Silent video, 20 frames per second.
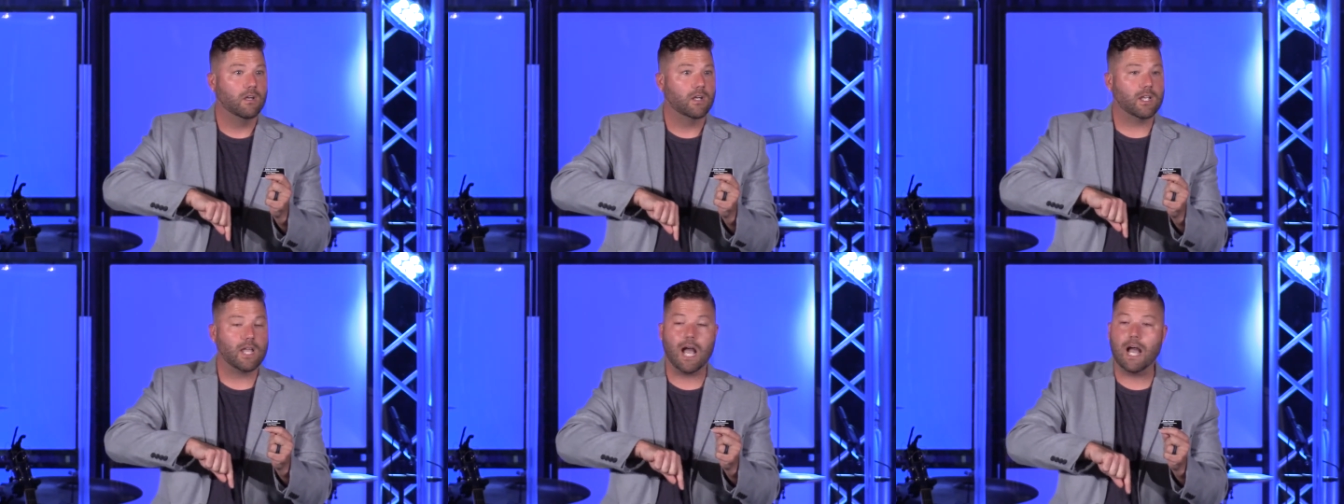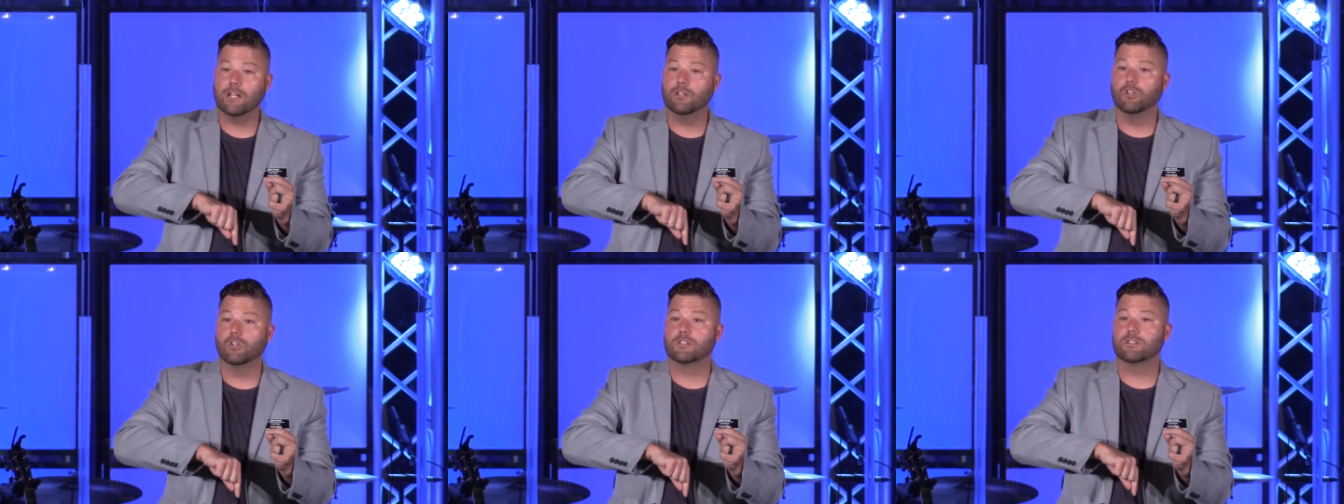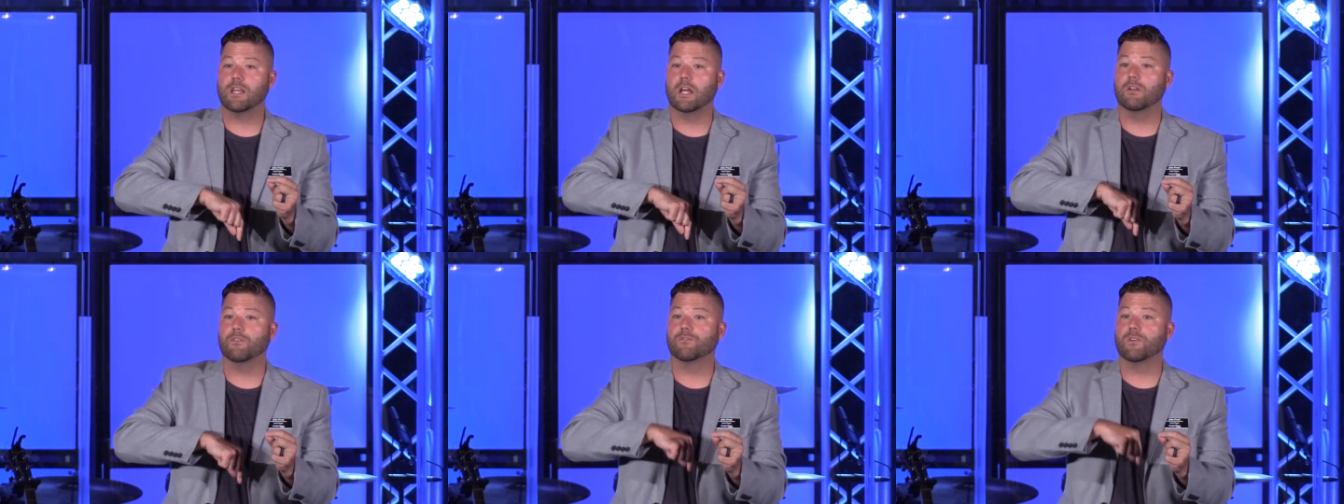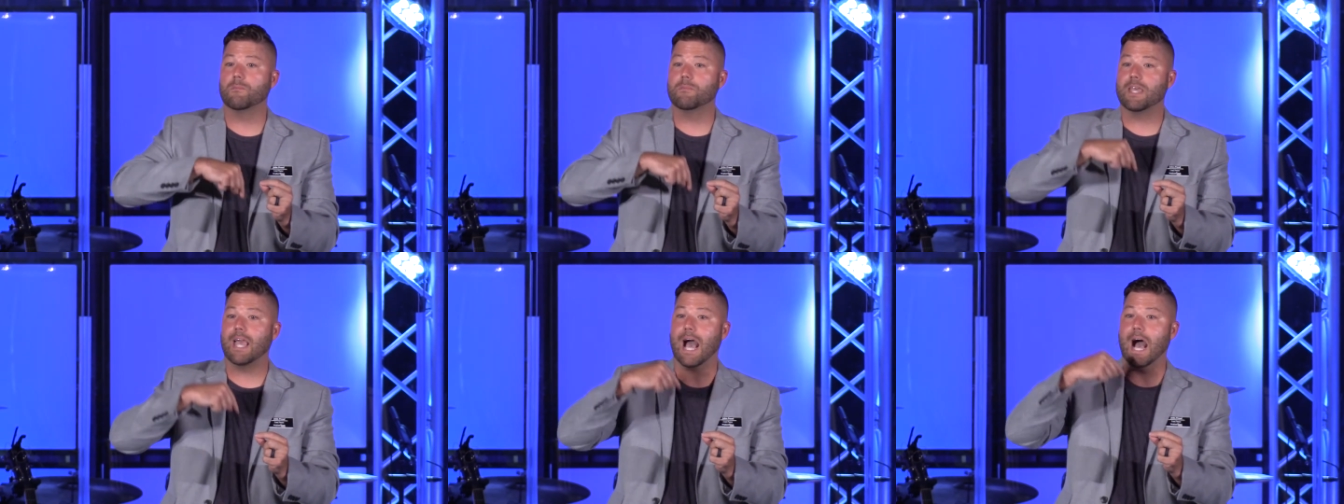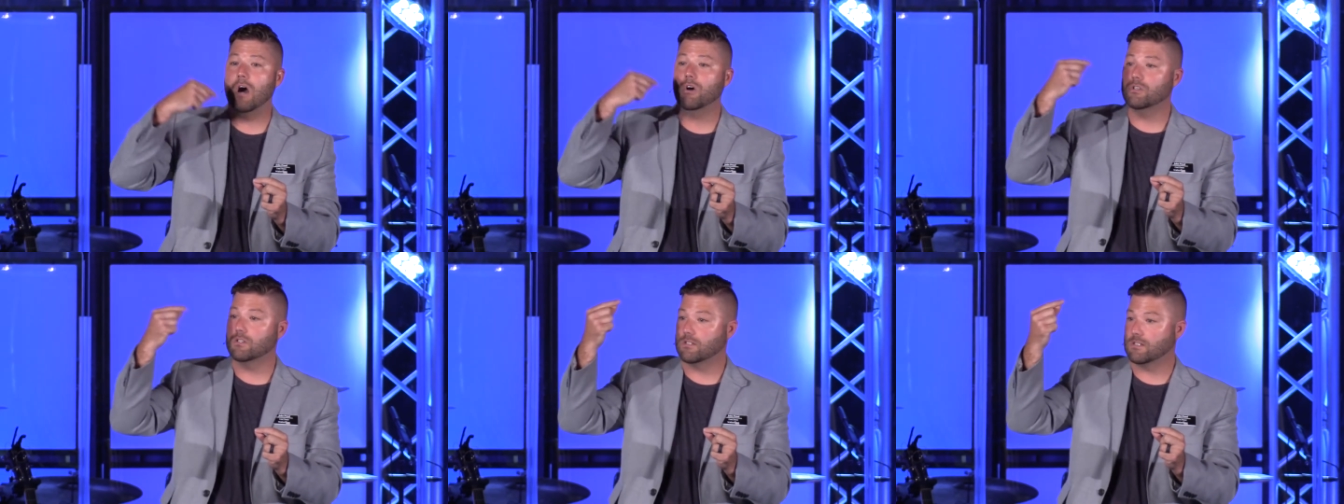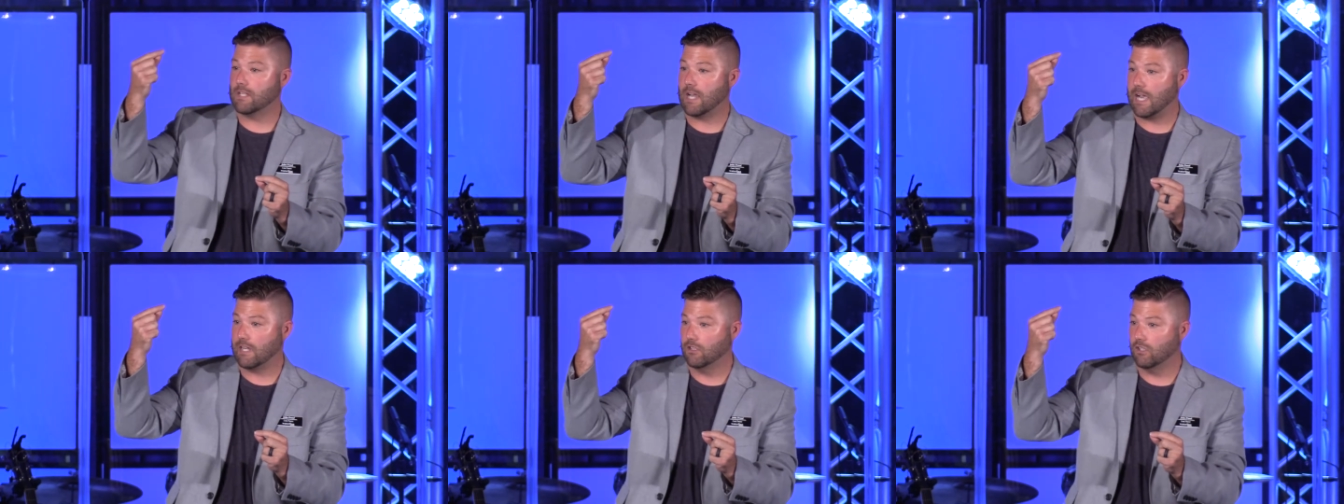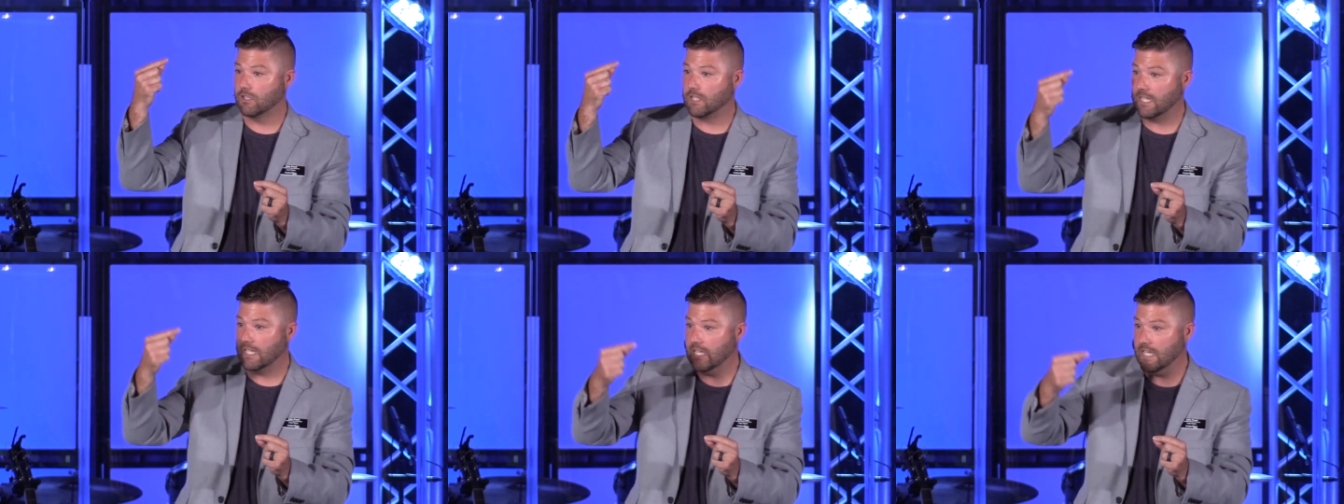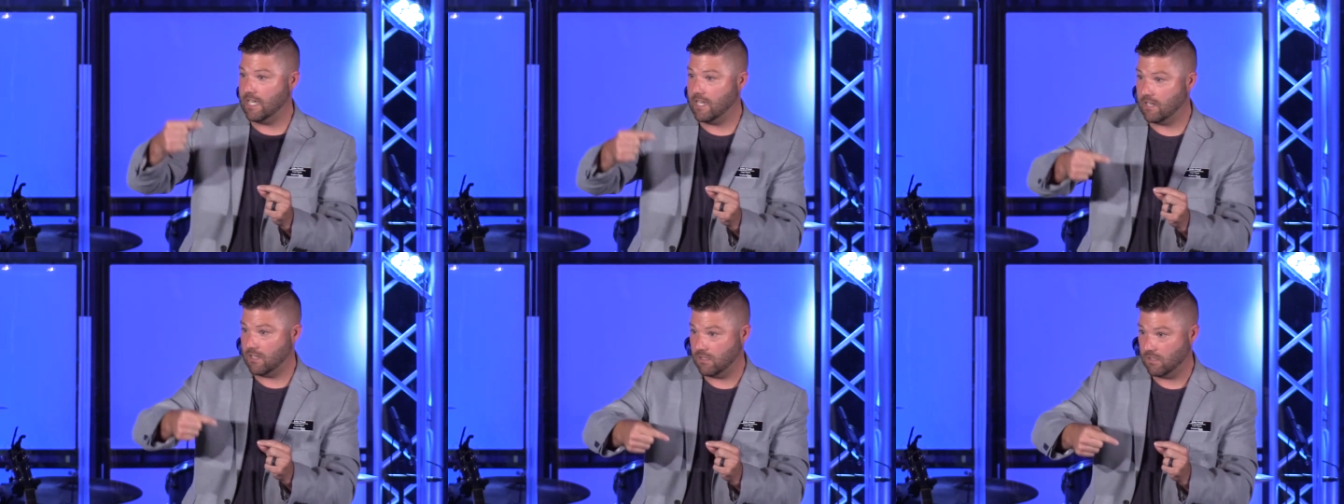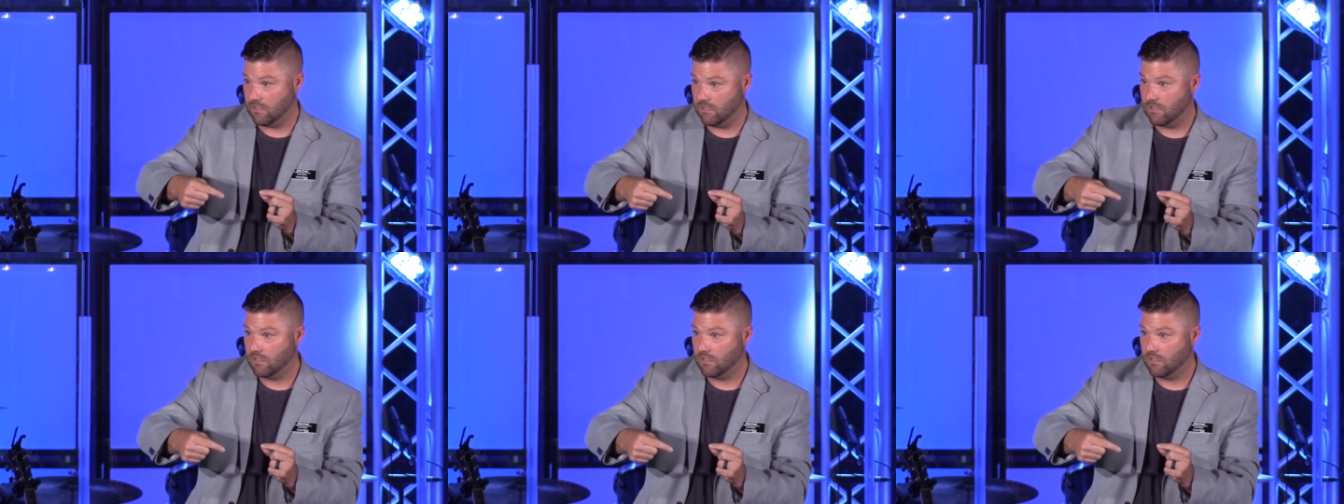God looks at it from the outside looking in.